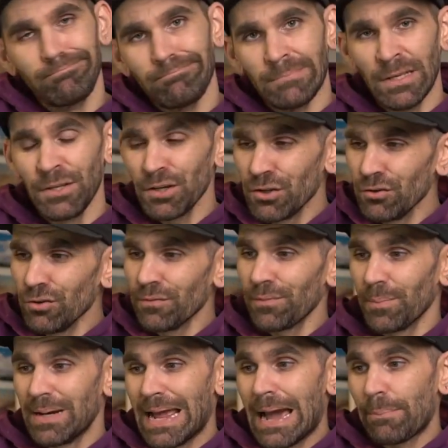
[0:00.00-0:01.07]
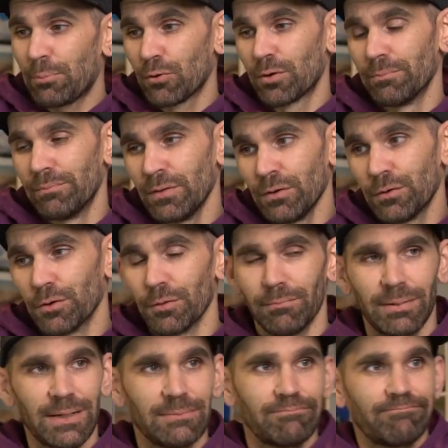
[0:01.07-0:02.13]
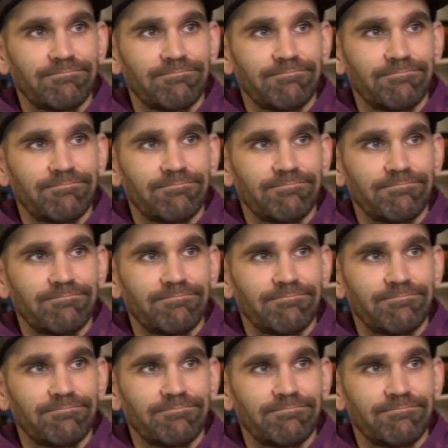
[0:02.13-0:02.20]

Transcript: You can do it from an Apple computer, but